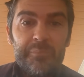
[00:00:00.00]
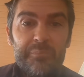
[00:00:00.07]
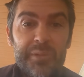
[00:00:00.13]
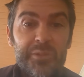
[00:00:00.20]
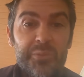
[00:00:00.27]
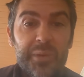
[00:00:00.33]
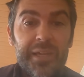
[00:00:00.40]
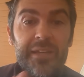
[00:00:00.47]

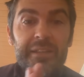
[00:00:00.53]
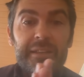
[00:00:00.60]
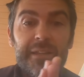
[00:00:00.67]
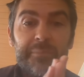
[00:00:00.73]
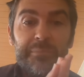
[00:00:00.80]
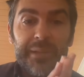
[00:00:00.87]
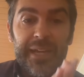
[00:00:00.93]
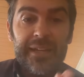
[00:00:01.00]
between
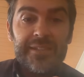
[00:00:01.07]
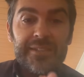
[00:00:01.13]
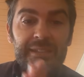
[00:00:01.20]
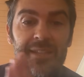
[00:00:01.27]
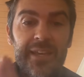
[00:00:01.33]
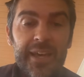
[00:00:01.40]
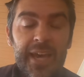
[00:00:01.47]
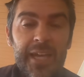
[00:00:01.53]
the plants
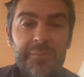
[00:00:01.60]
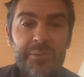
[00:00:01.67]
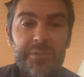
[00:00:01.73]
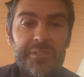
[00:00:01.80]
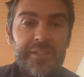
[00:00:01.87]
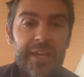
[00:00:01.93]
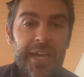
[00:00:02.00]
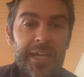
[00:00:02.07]
and the
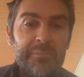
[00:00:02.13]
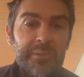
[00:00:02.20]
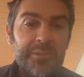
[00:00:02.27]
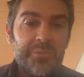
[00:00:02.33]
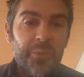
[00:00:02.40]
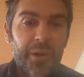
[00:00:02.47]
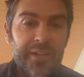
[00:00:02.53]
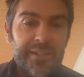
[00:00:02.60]
animals. The animals
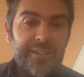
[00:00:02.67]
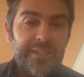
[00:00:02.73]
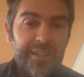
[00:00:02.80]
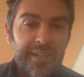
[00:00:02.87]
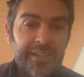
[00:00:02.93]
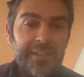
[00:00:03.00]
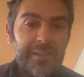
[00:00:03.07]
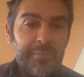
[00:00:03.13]
wanted to
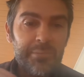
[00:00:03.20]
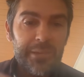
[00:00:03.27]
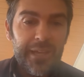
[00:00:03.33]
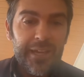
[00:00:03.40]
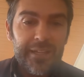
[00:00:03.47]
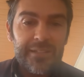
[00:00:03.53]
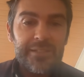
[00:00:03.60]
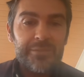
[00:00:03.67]
eat the
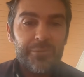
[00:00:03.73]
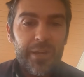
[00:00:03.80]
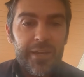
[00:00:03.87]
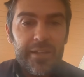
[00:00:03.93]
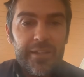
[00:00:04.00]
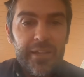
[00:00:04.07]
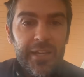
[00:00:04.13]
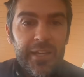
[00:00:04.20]
plants,
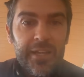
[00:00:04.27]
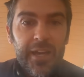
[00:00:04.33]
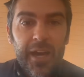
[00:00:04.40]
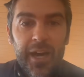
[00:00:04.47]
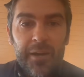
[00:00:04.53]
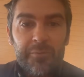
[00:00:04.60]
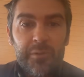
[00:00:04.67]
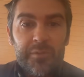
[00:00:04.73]
right?
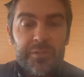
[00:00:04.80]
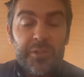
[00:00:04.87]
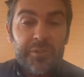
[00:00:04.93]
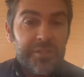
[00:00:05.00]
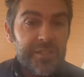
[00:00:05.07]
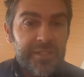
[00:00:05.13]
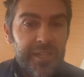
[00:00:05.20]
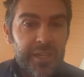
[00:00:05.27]

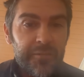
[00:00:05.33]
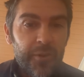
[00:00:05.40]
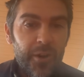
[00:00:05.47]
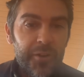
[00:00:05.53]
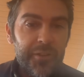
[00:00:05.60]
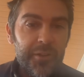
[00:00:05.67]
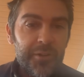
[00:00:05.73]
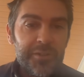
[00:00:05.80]
Just think of
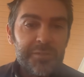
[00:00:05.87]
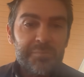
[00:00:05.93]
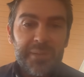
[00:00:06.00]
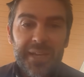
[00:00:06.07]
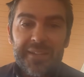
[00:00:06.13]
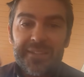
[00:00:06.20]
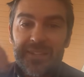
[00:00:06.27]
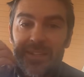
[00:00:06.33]
all those
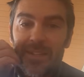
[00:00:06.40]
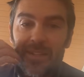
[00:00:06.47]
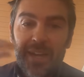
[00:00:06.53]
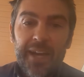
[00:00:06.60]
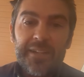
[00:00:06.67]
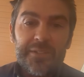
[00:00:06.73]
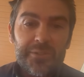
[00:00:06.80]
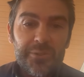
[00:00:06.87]
plant-eating
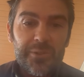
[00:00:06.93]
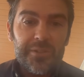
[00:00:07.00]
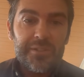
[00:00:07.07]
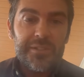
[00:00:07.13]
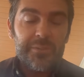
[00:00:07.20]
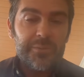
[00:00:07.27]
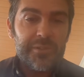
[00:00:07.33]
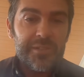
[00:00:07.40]
dinosaurs
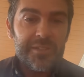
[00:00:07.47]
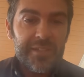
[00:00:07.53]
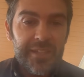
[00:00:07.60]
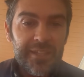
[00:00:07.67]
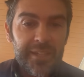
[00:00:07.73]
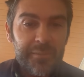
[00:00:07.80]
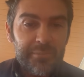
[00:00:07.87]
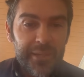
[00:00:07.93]
that were just
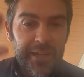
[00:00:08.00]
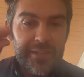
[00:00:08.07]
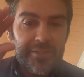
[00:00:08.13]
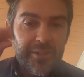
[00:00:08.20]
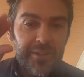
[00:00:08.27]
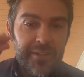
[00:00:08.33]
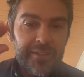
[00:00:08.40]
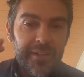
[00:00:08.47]
eating plants
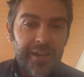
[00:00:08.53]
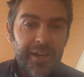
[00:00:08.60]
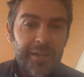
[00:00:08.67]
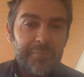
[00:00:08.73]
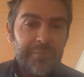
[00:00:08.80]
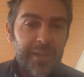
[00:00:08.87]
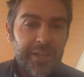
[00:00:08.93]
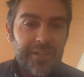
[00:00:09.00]
all the
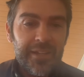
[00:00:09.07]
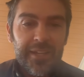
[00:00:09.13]
time, like